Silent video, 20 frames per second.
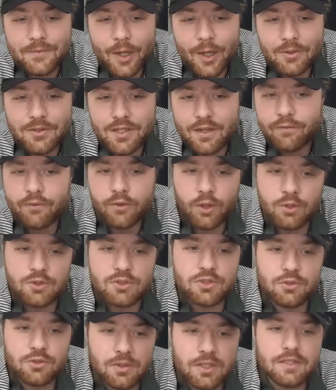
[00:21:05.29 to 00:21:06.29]
I would say for
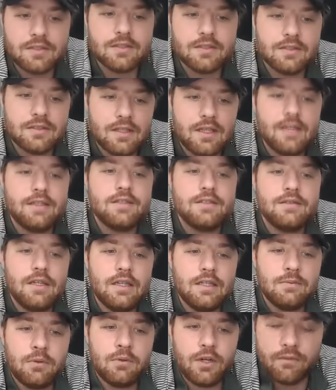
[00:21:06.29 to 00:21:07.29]
those 2 reasons,
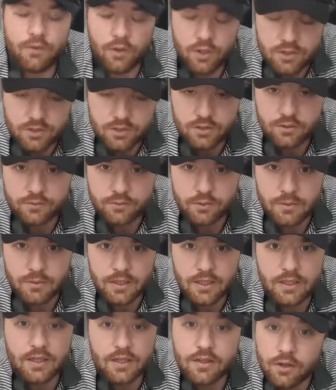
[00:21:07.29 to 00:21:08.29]
it's pretty versatile for
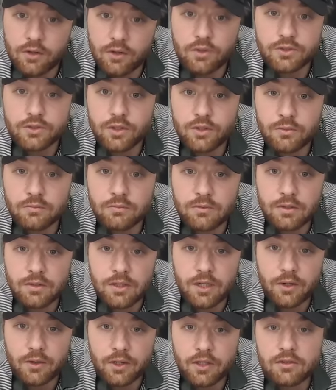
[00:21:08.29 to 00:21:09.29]
me. And also,
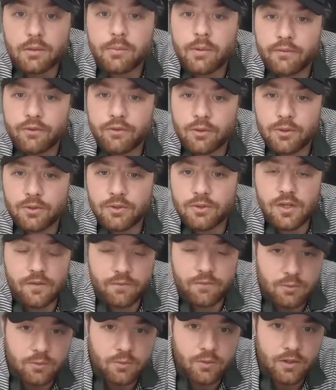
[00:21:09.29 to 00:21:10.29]
the club I feel most
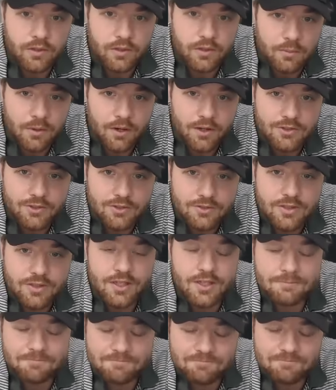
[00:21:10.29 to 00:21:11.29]
comfortable with, I'd probably choose
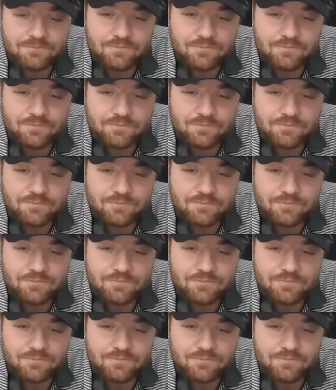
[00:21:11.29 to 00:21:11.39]
an 8.